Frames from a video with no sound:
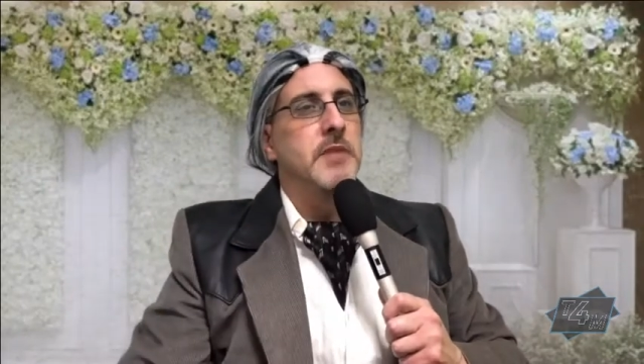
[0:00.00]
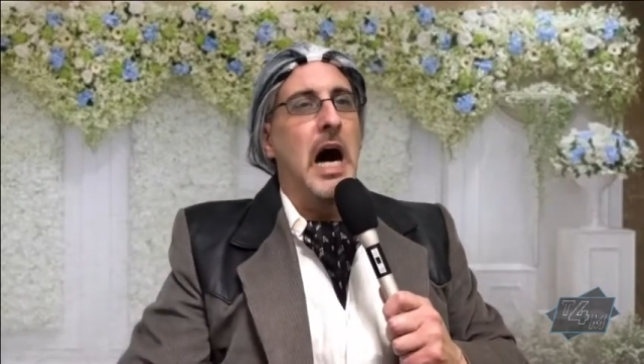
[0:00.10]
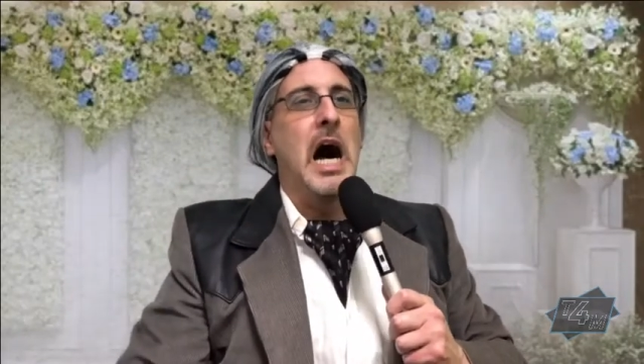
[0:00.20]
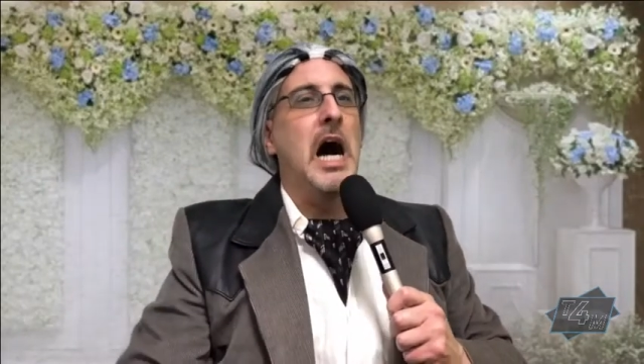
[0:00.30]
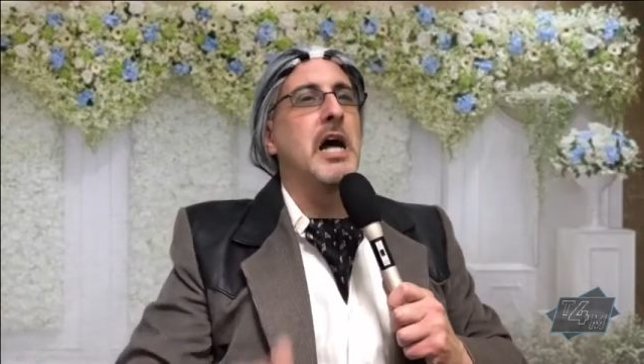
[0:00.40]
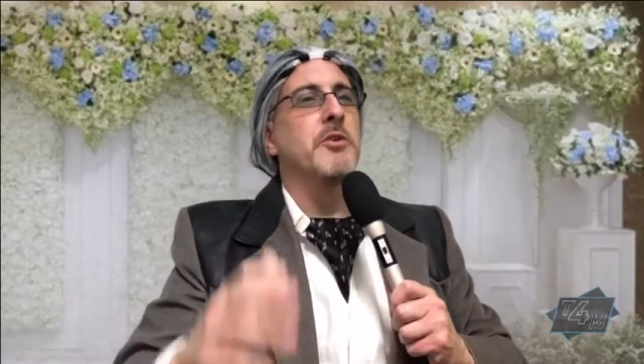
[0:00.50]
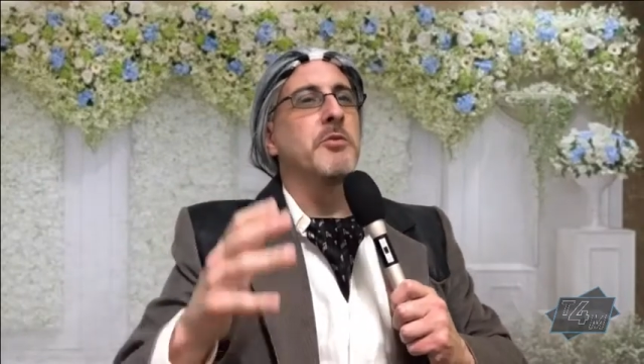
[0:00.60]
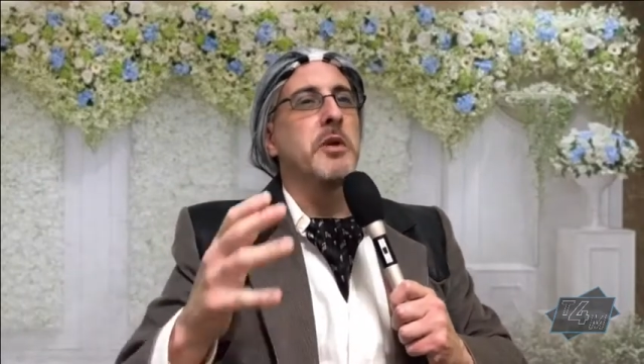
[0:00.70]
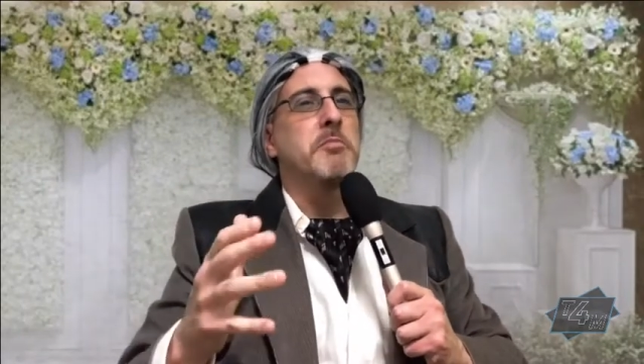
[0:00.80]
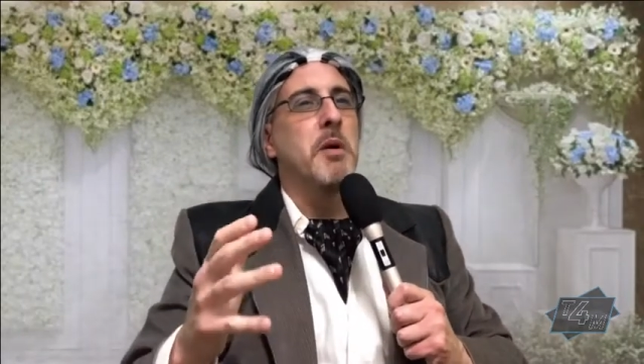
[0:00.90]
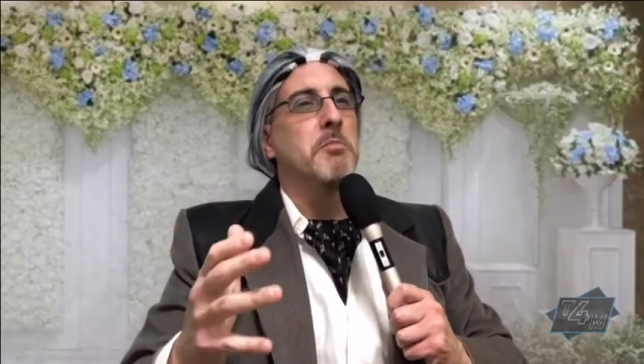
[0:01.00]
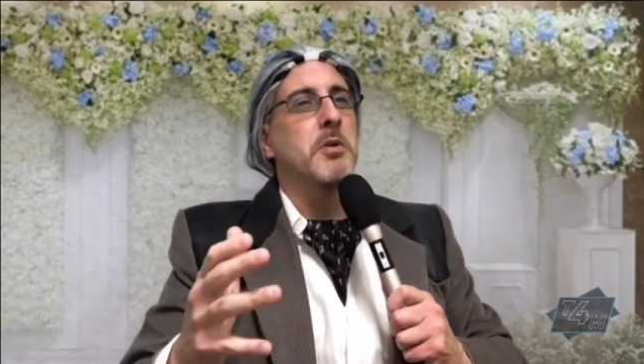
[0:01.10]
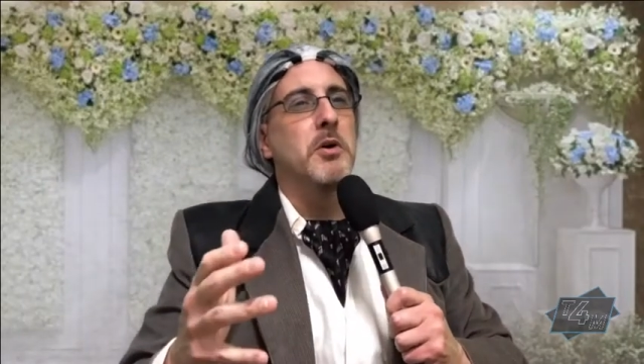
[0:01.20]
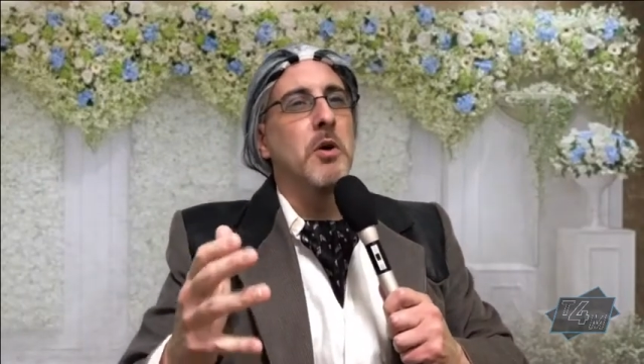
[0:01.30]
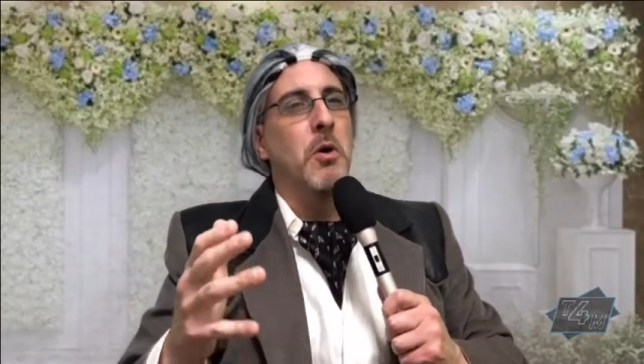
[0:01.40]
I
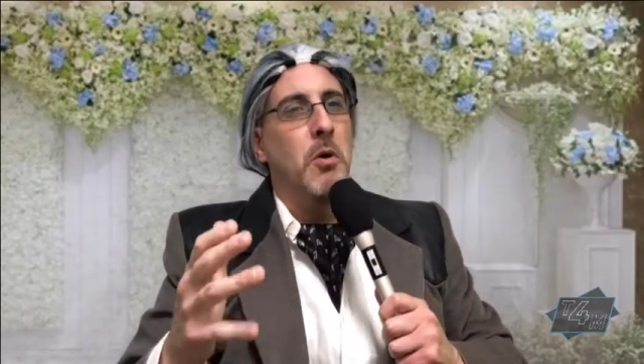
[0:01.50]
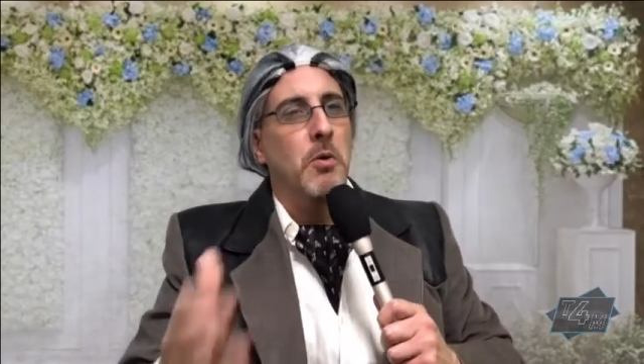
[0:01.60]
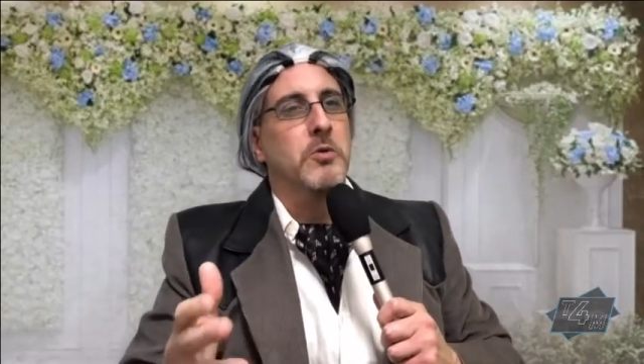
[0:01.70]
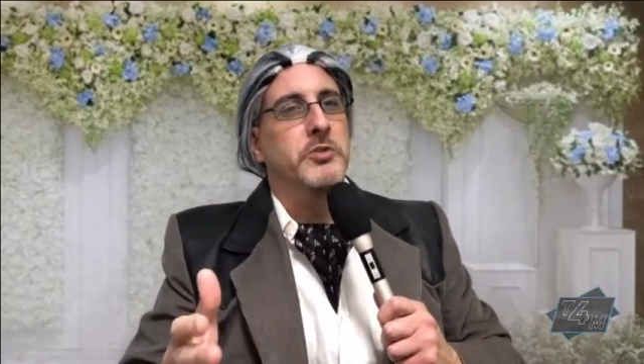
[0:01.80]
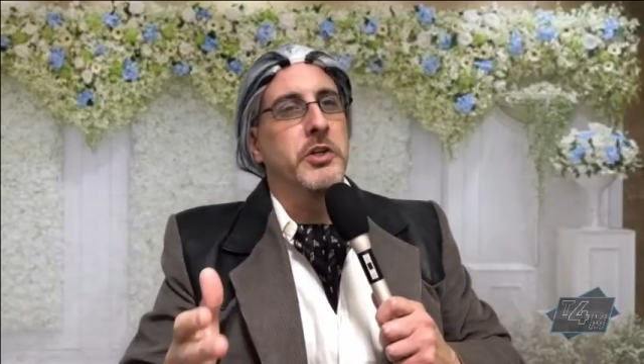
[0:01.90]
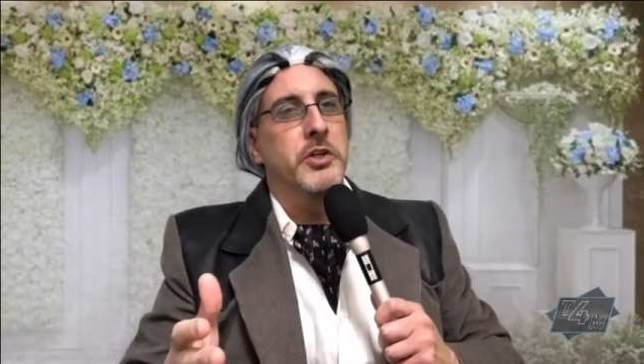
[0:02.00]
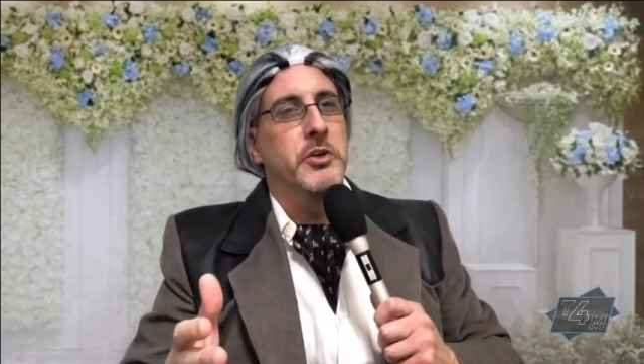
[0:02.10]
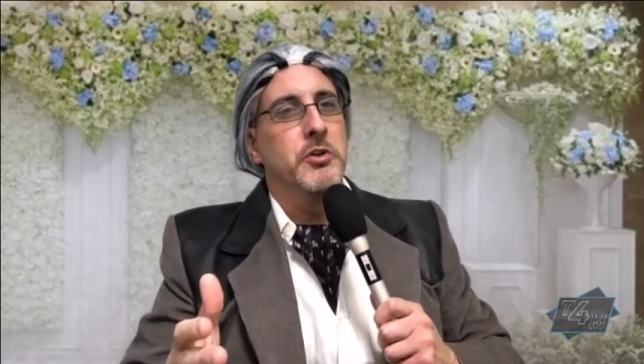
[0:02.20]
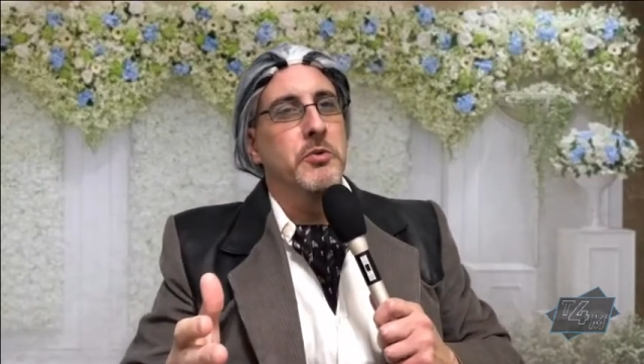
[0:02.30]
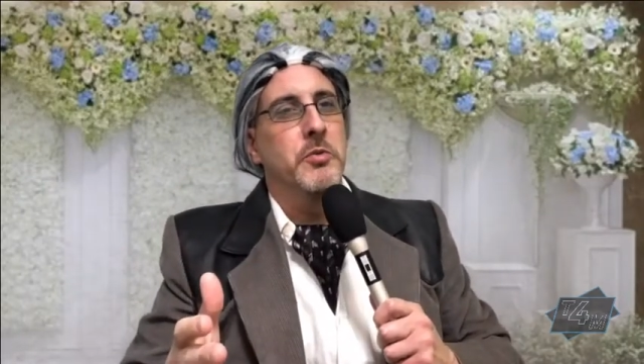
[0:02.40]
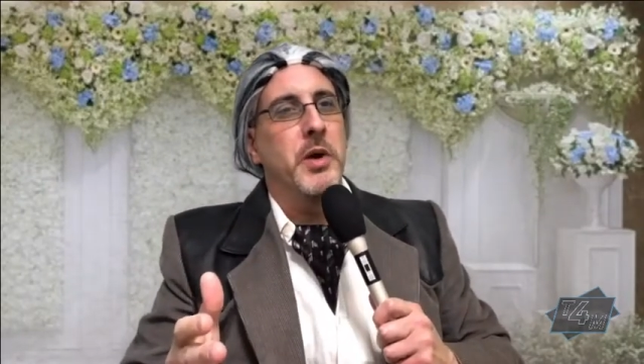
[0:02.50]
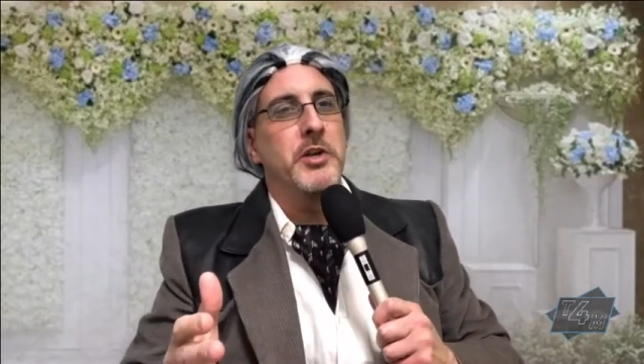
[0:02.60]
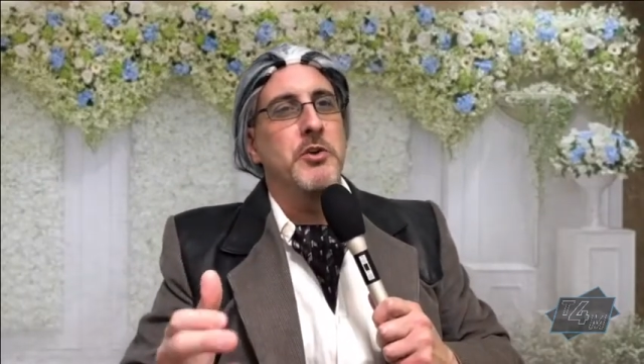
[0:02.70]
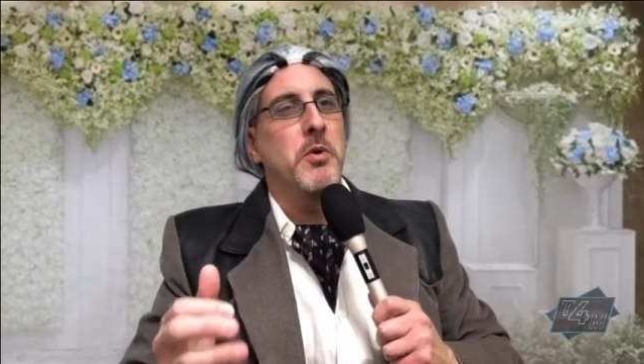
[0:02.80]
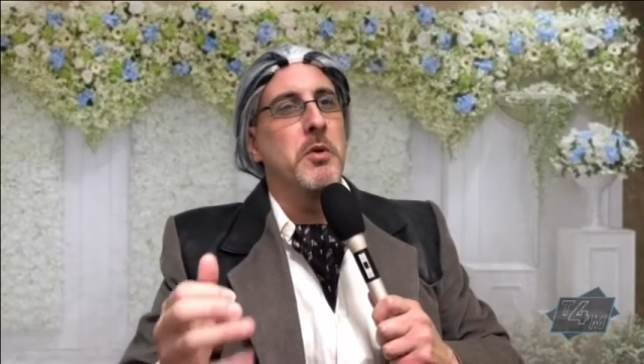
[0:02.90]
remember holding you
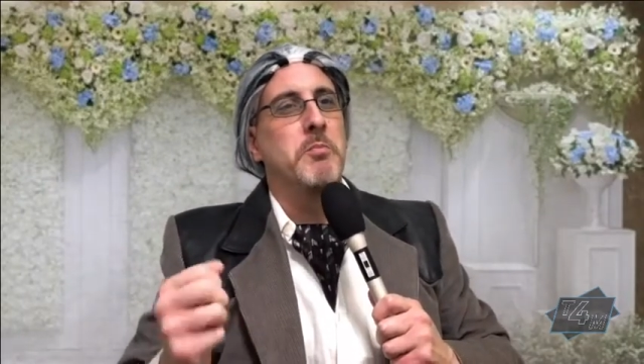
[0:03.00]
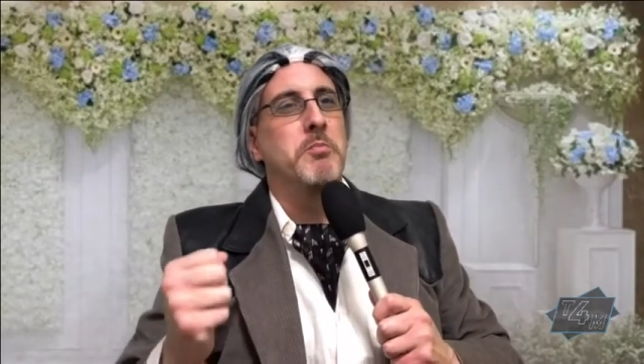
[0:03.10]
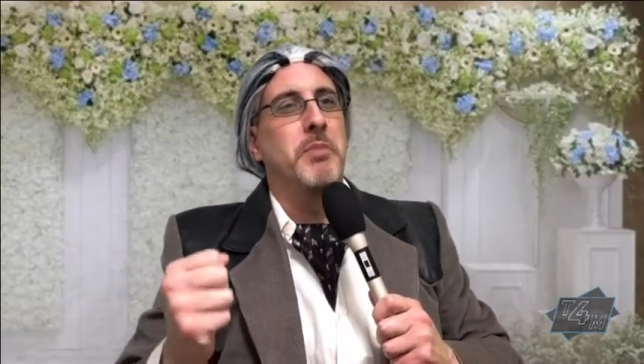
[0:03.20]
when you were